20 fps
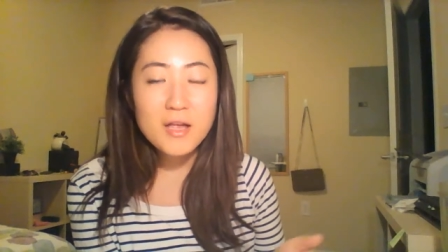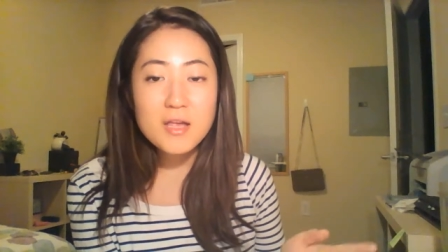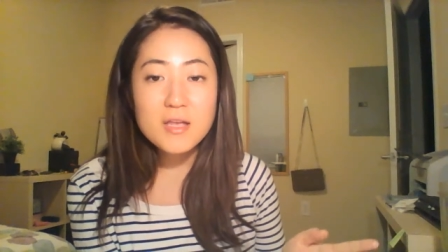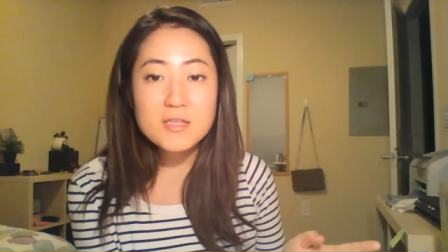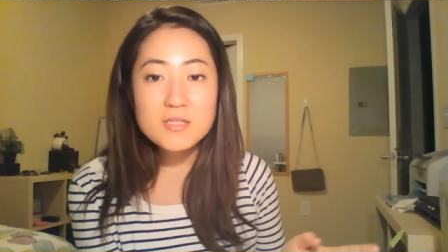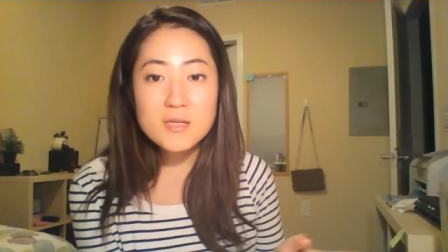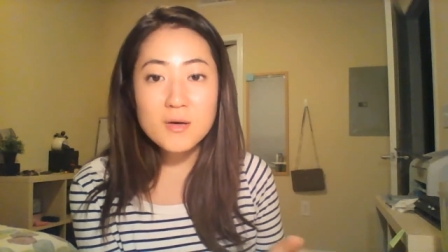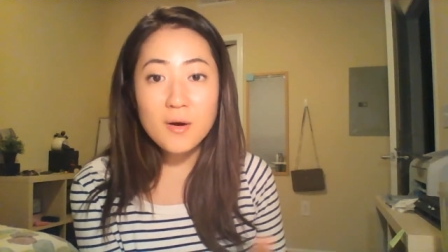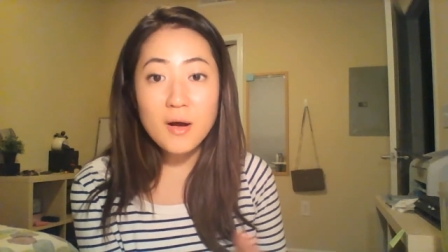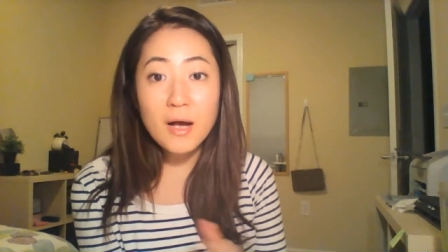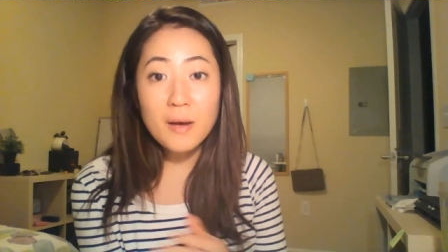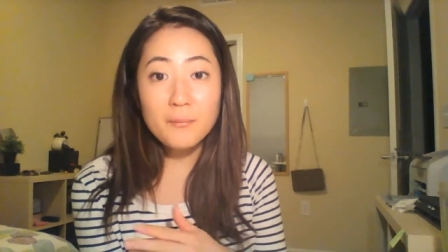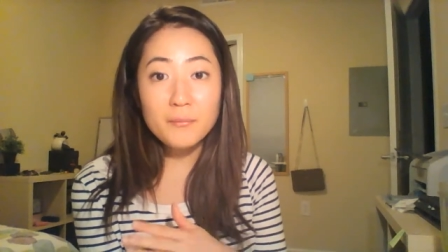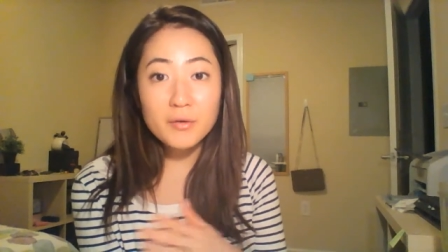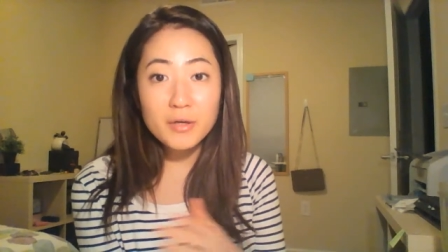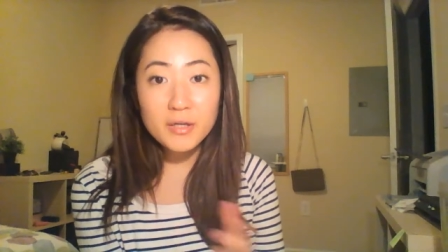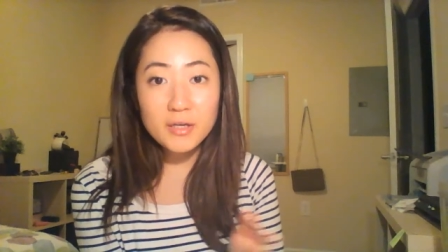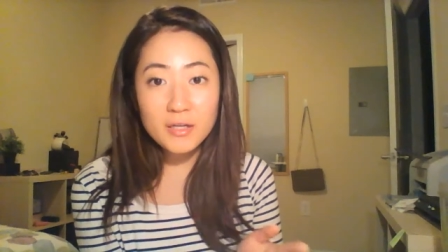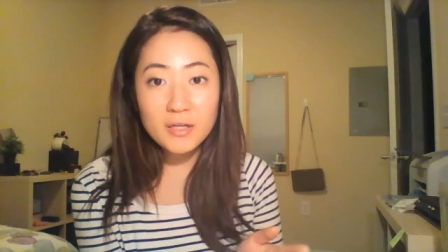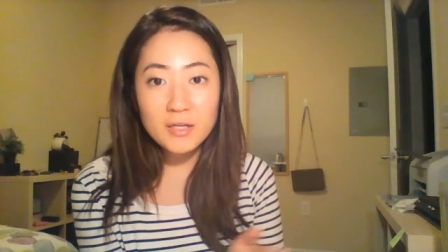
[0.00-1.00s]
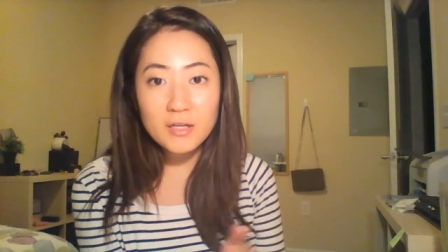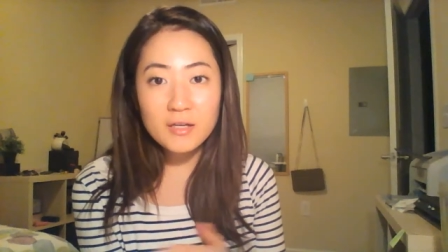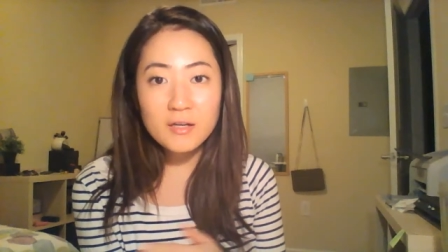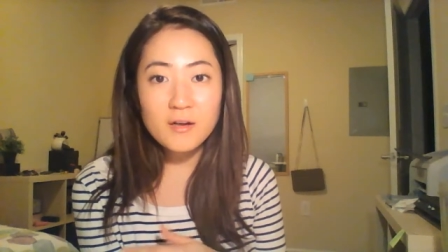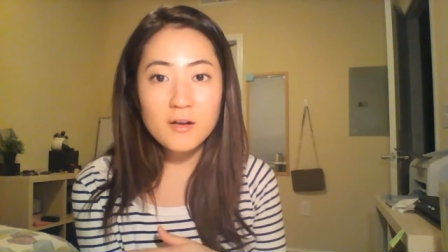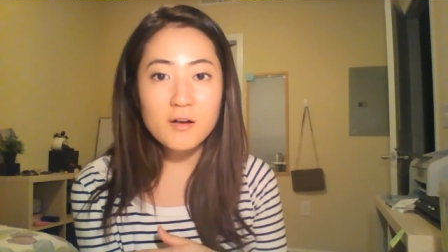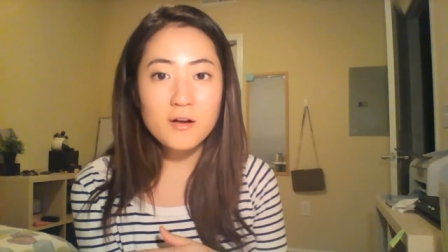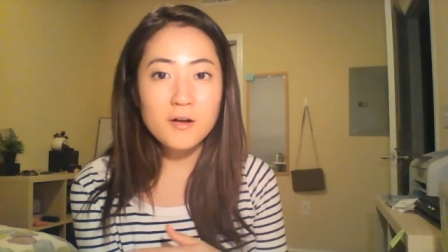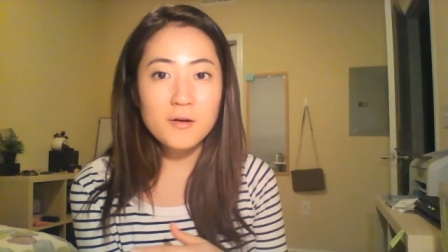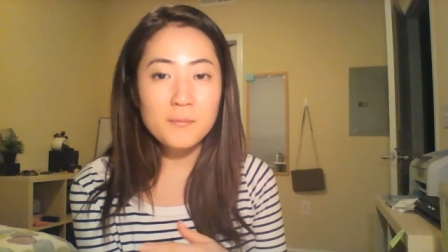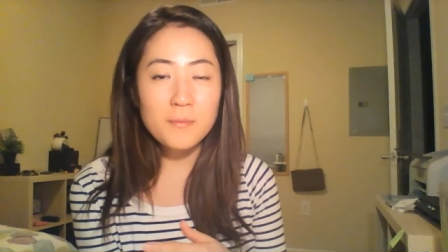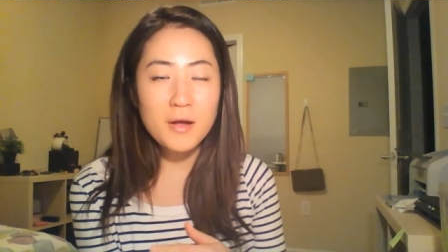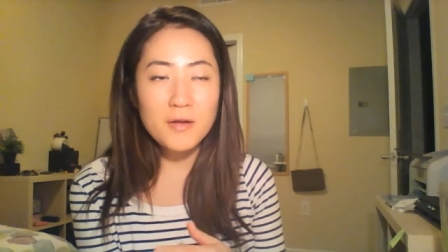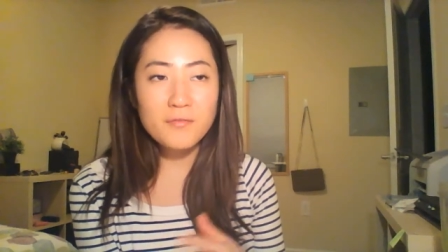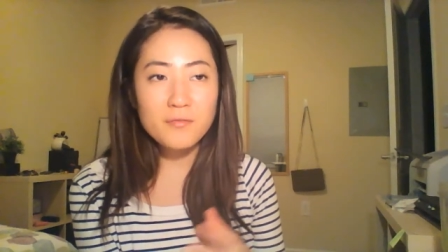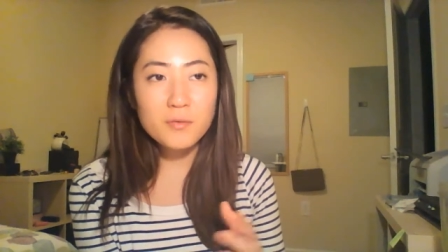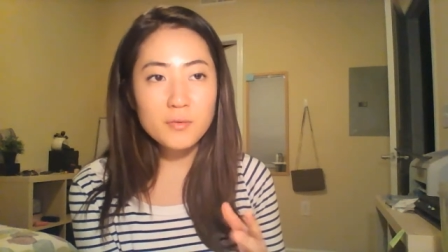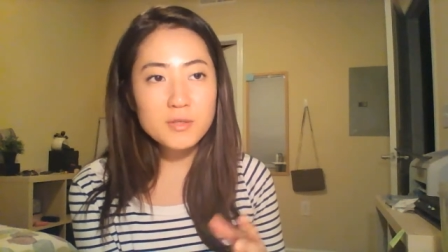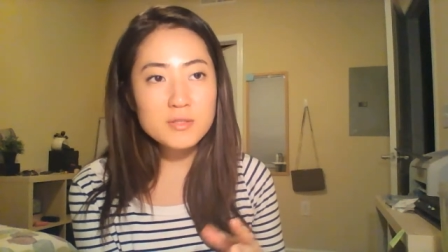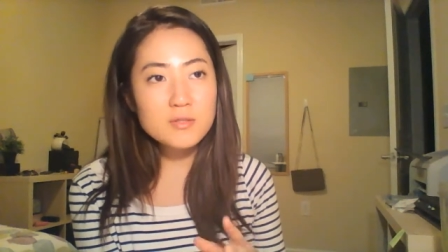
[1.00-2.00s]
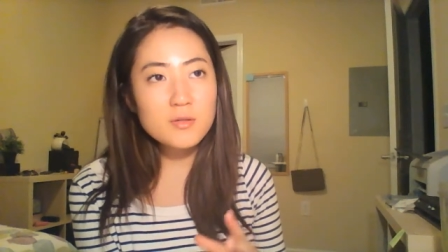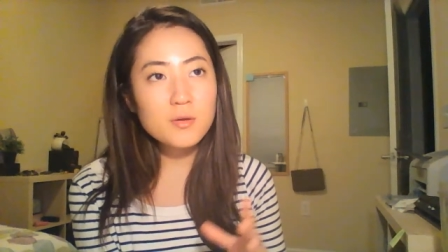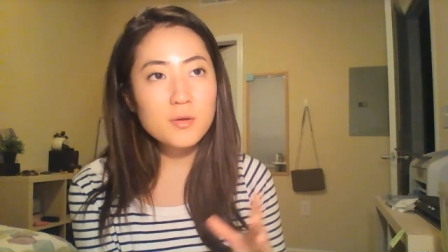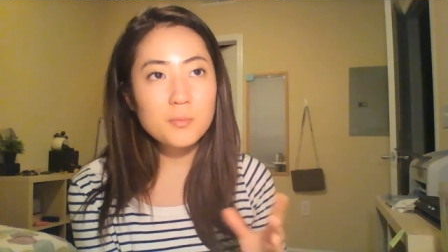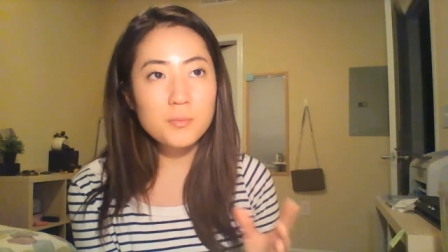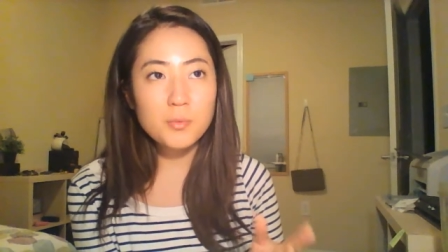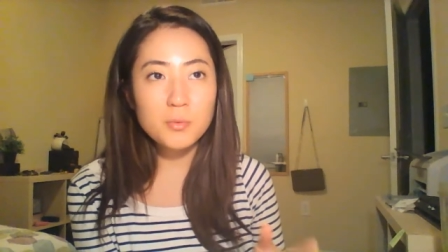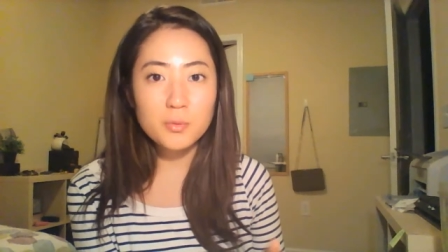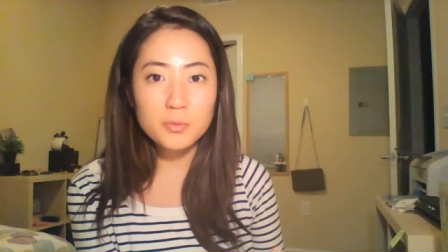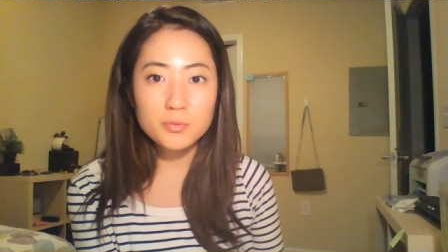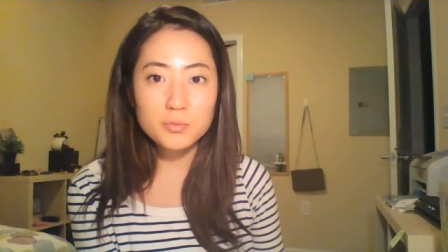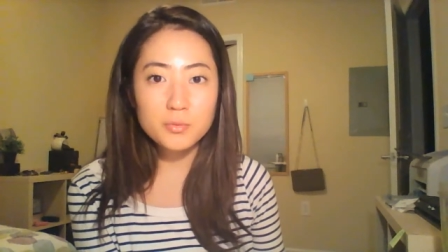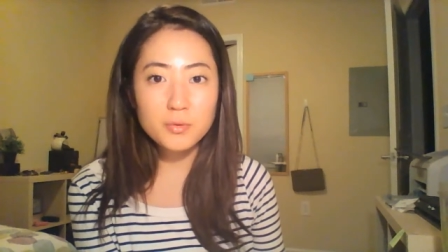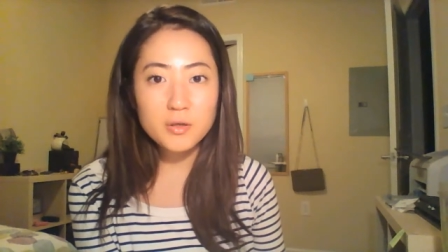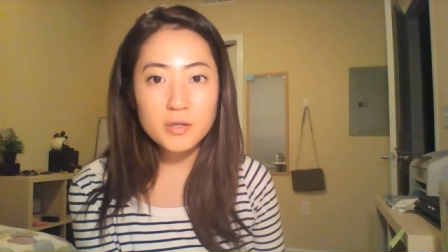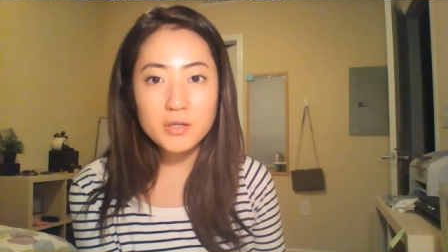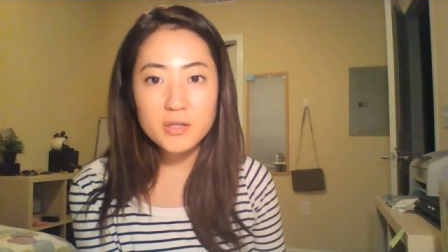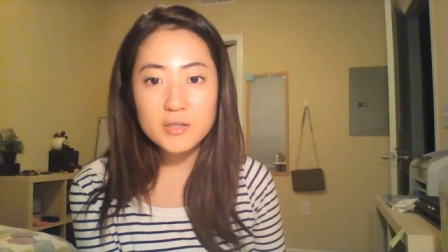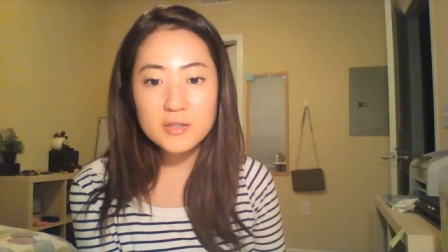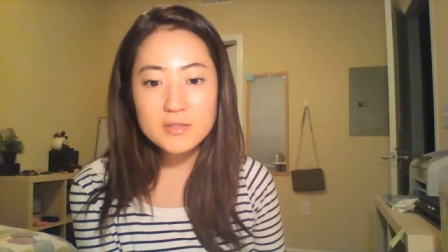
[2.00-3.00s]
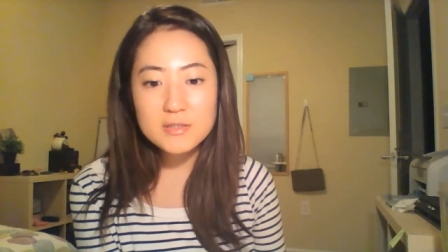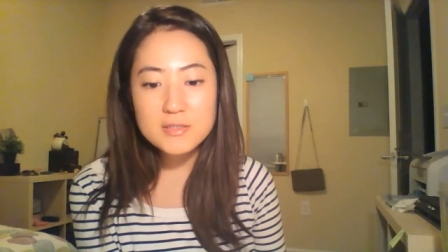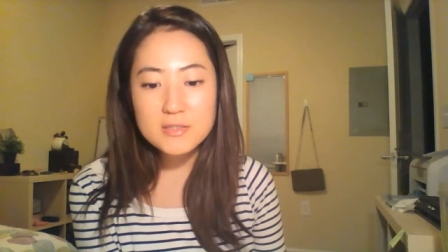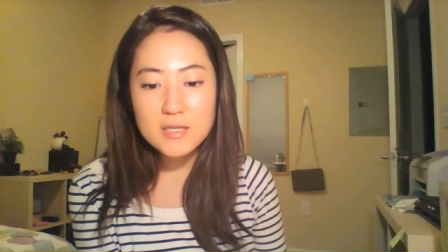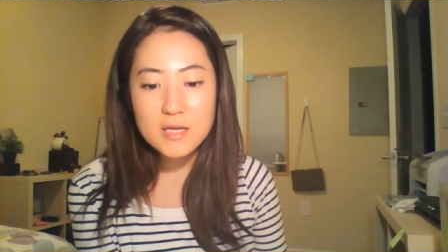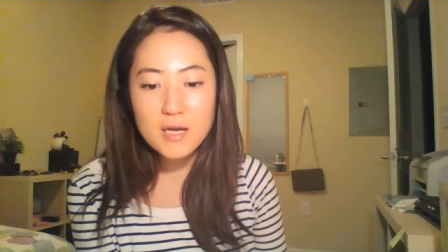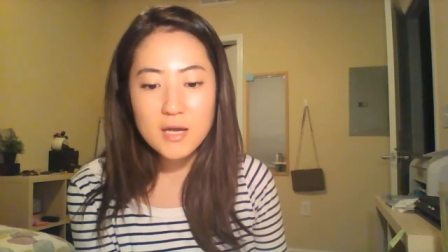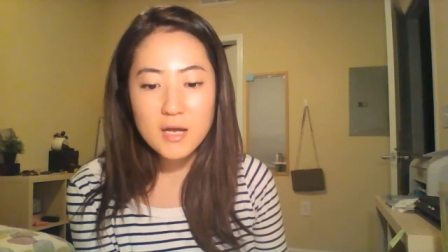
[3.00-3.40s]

So I'm reading, I focus on the bold words,